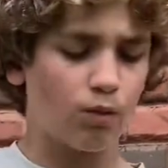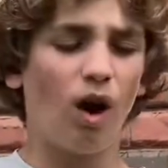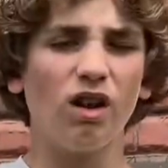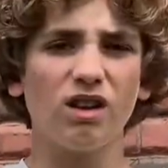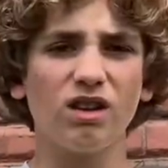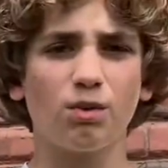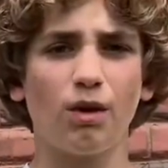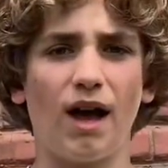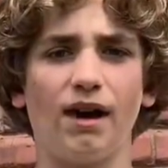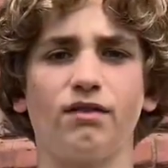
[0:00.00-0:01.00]
Rawlings
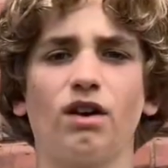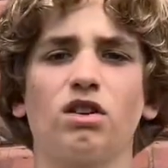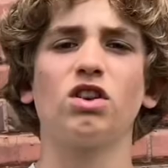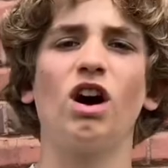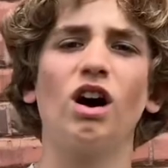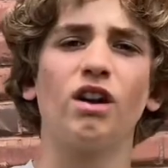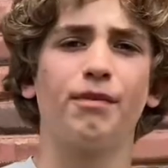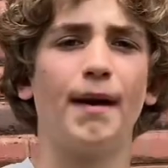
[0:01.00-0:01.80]
will have a ton of